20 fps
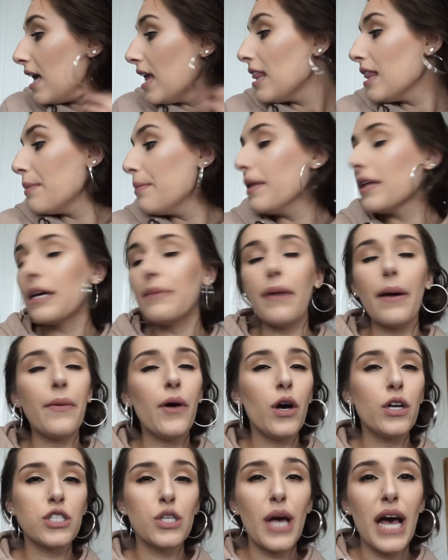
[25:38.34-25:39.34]
the Milky Mom
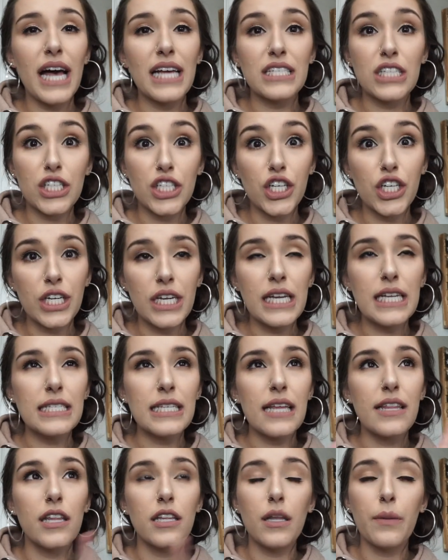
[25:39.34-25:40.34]
also has the cookies
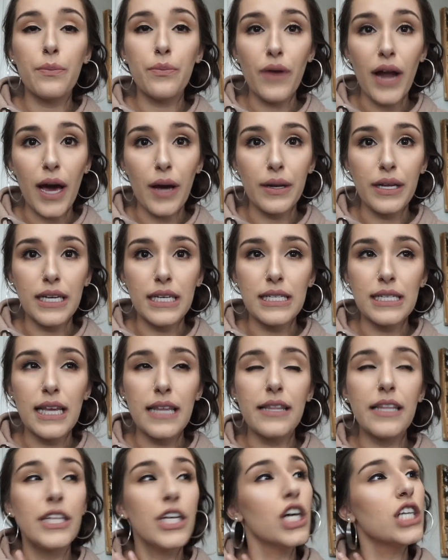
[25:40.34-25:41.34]
and then the brownies.
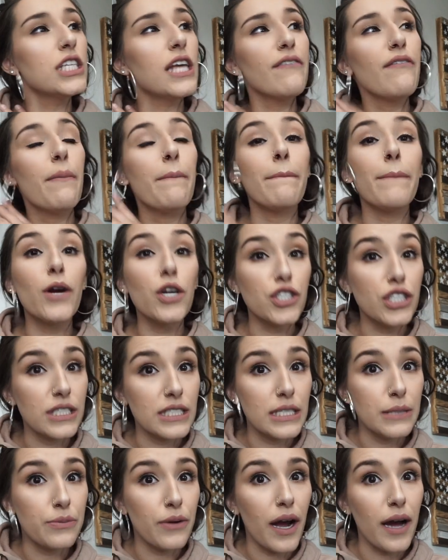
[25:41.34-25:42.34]
And then they also have
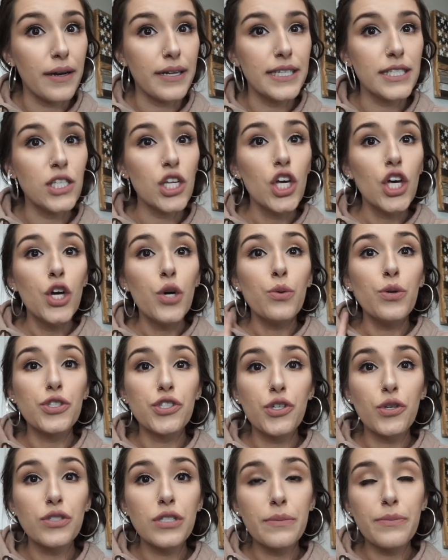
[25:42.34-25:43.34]
emergency brownies, which
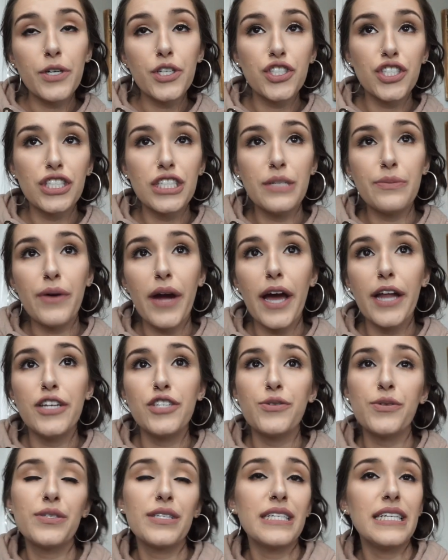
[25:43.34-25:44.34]
those emergency brownies,
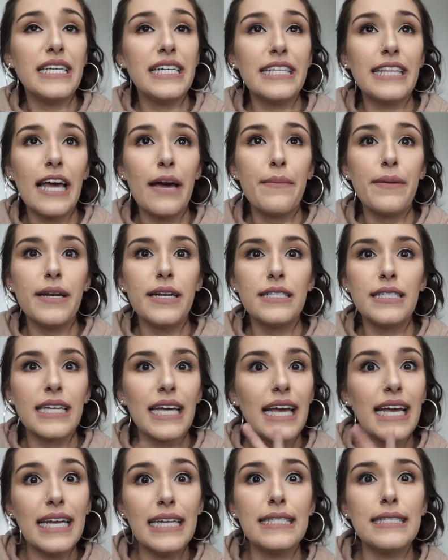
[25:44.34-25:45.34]
you're supposed to eat them and it's
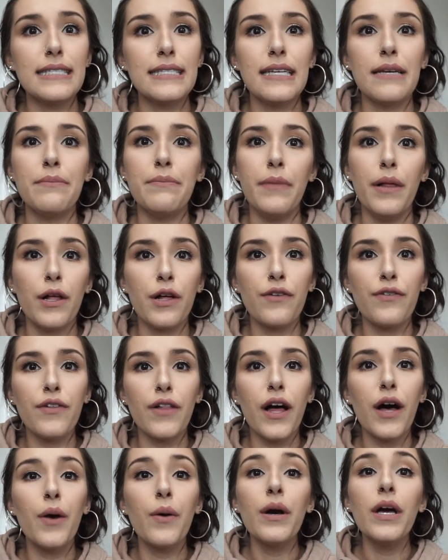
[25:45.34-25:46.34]
like instant milk
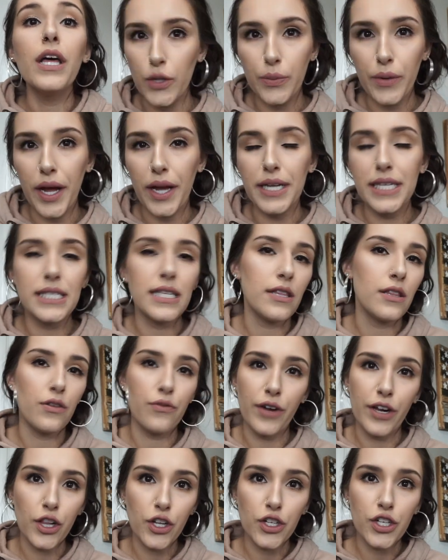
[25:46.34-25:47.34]
flow. Brownies and the
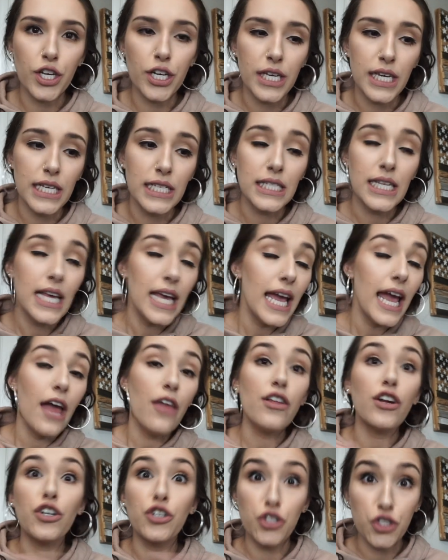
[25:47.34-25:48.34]
regular cookies.
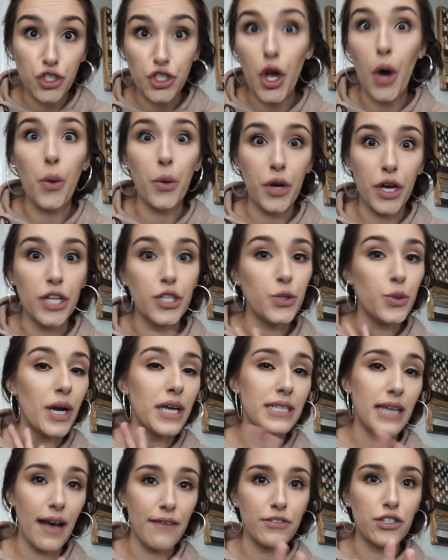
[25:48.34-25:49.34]
And they're so good. You
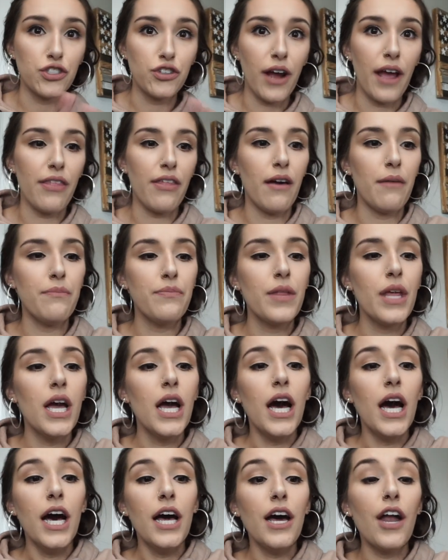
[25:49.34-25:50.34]
guys have to try them.
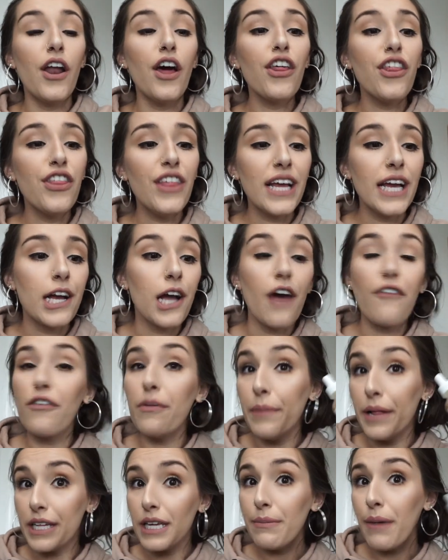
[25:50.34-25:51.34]
Another thing I got from
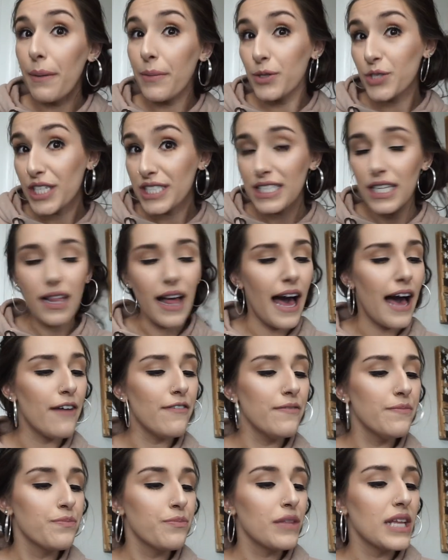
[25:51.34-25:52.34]
Milky Mom, which I still
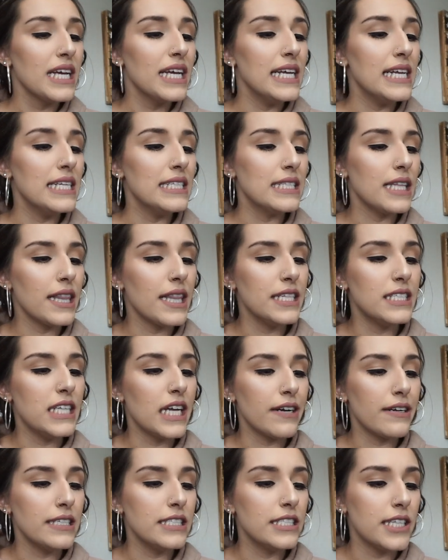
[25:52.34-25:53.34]
have, is the
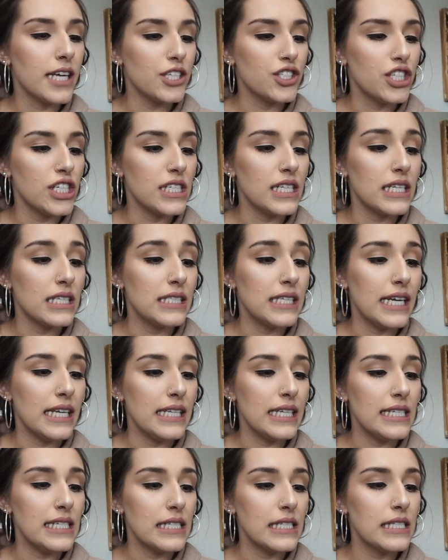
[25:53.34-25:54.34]
Dairy Duchess
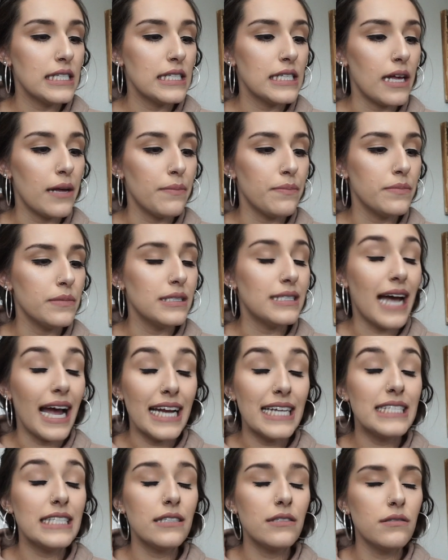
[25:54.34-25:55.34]
Daily Sup
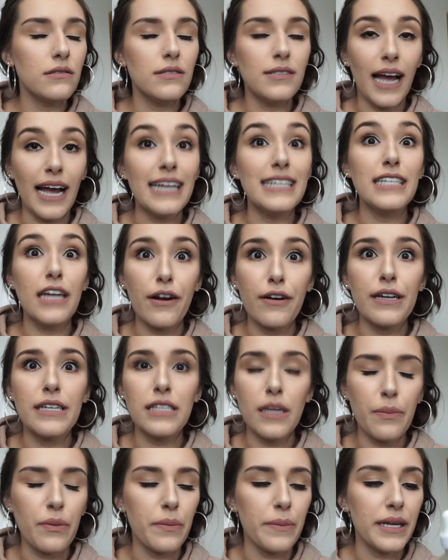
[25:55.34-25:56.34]
Diet Dietary
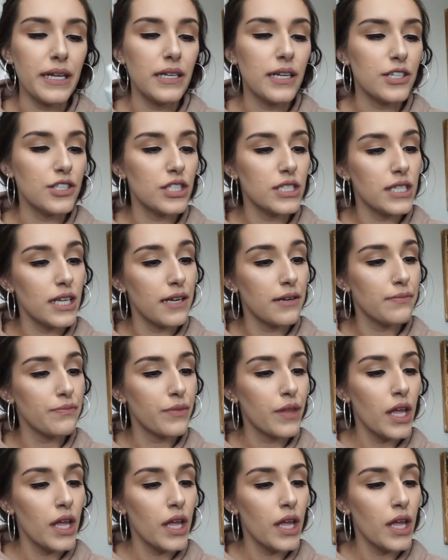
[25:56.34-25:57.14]
Supplement, I should say.